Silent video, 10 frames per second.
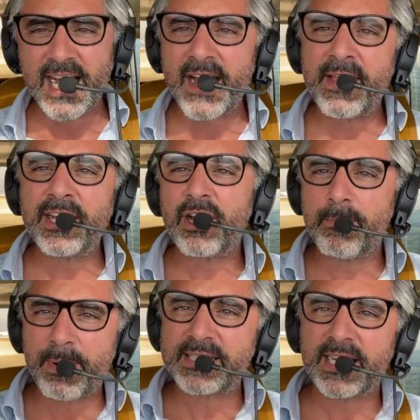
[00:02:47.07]
and then go
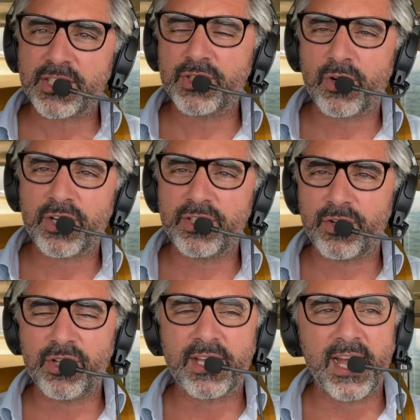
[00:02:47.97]
to
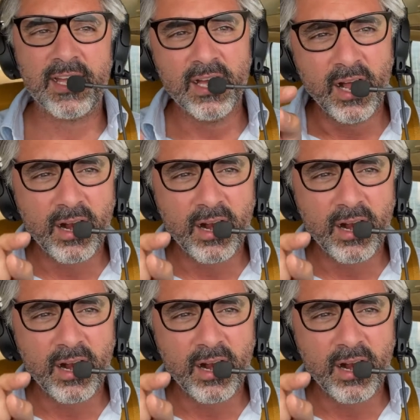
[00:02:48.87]
bestagent.co.uk,